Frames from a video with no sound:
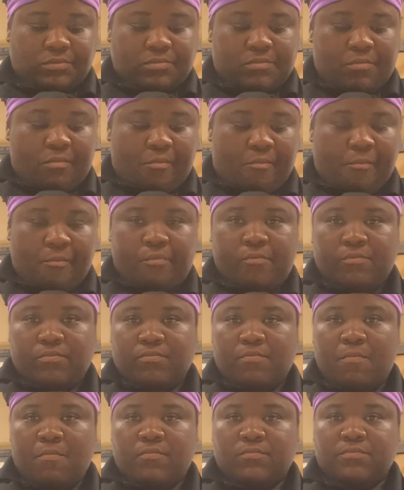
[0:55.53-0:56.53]
You can use the
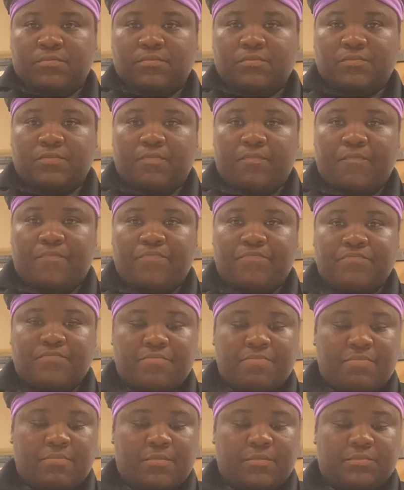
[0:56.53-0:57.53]
bag or the
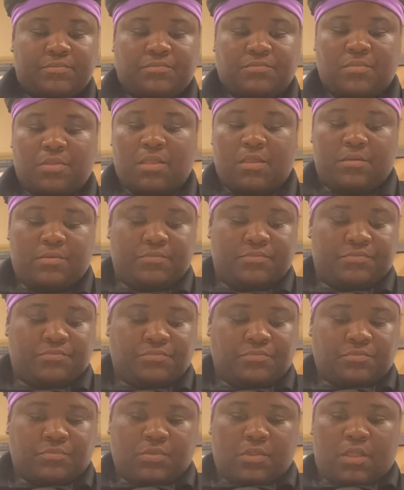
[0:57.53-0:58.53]
spatula.
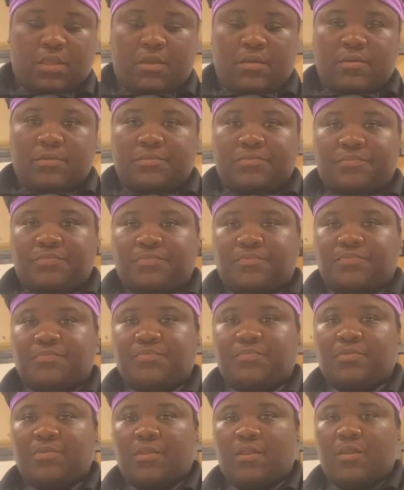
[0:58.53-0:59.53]
It's
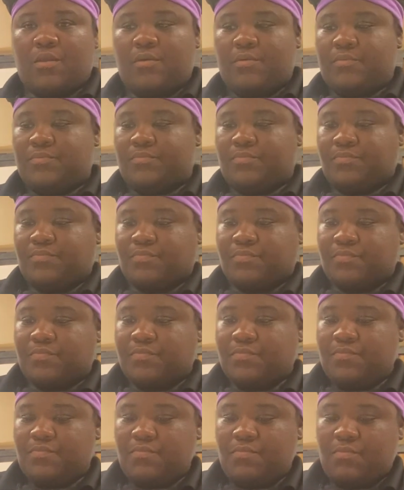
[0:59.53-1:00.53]
really your
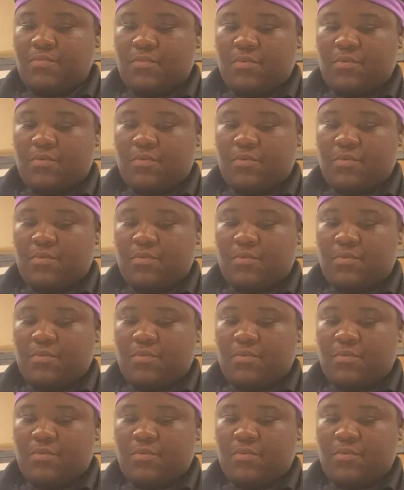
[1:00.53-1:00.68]
choice.